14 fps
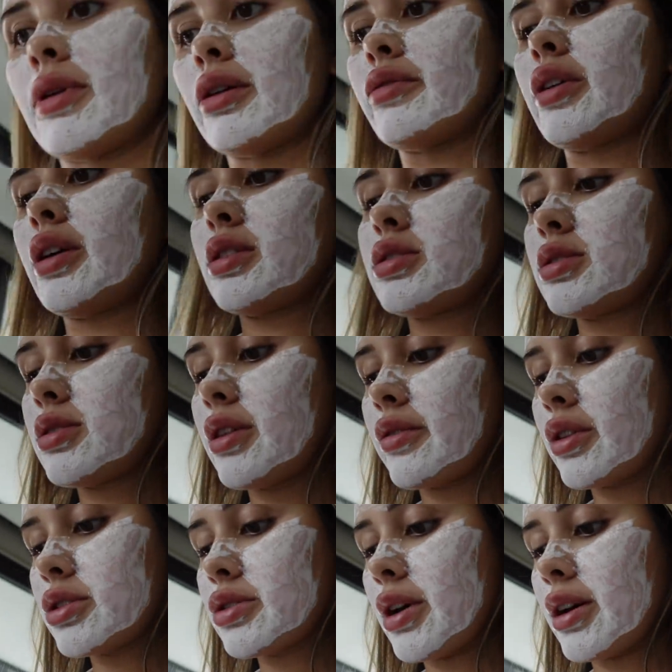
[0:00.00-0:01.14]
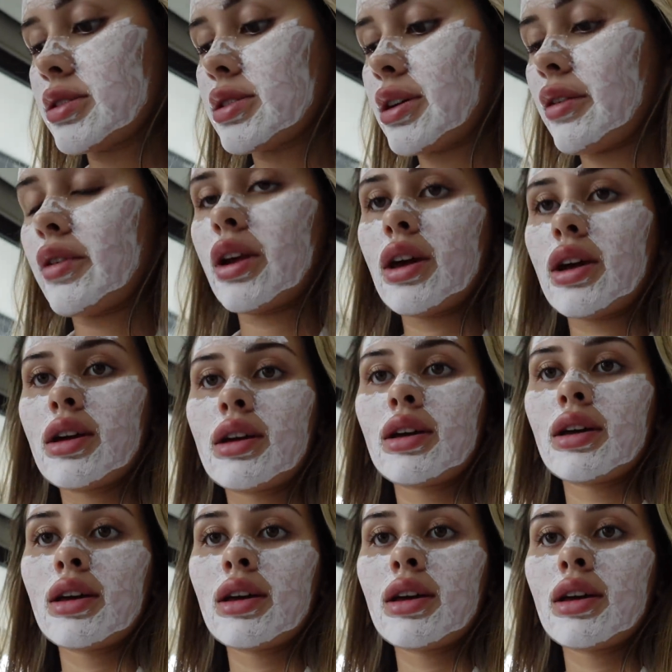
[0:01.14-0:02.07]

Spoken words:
perfect. So I've got 2 hours to get ready.